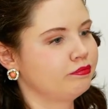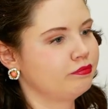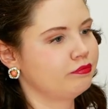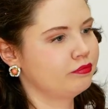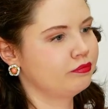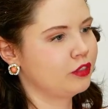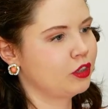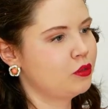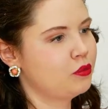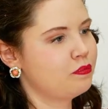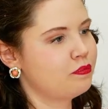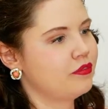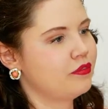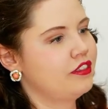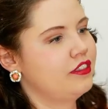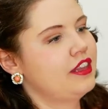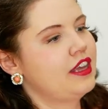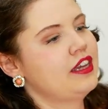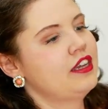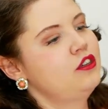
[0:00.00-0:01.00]
Oh,
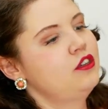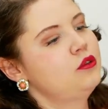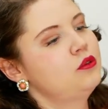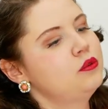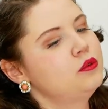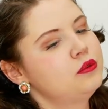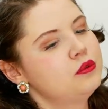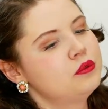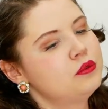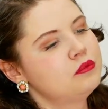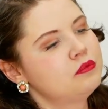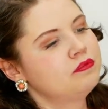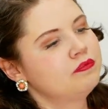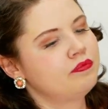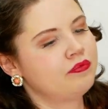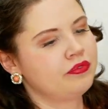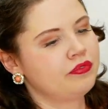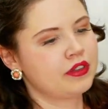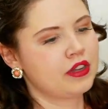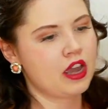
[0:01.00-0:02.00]
thank you.
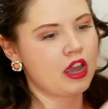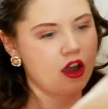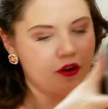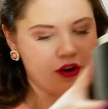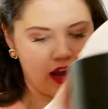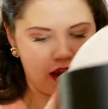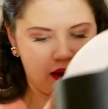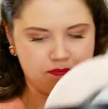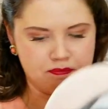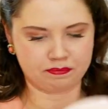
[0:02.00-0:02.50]
Okay,